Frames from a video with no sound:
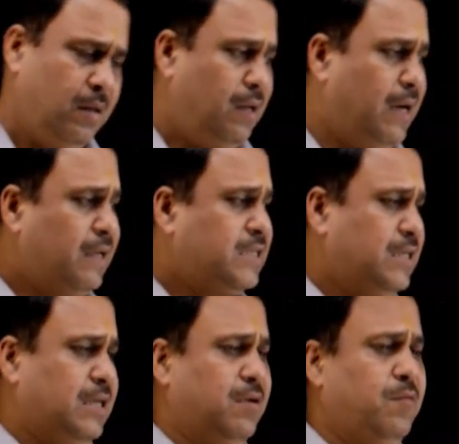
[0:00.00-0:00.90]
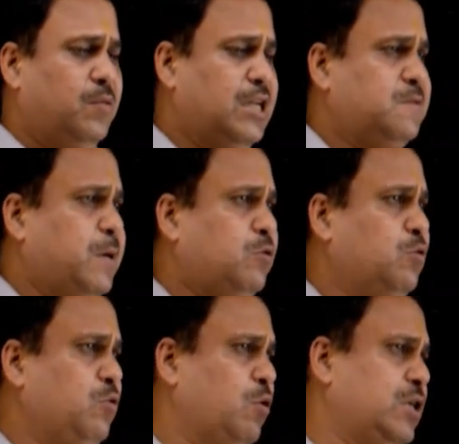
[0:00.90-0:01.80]
Let us see, with respect to
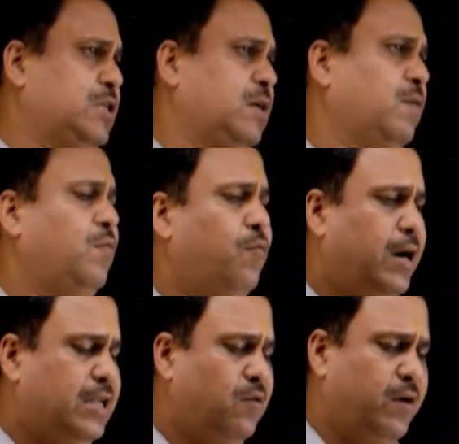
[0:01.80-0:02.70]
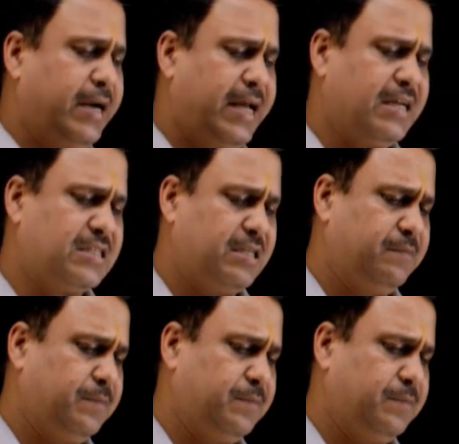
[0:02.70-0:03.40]
new origin, what is the vertex?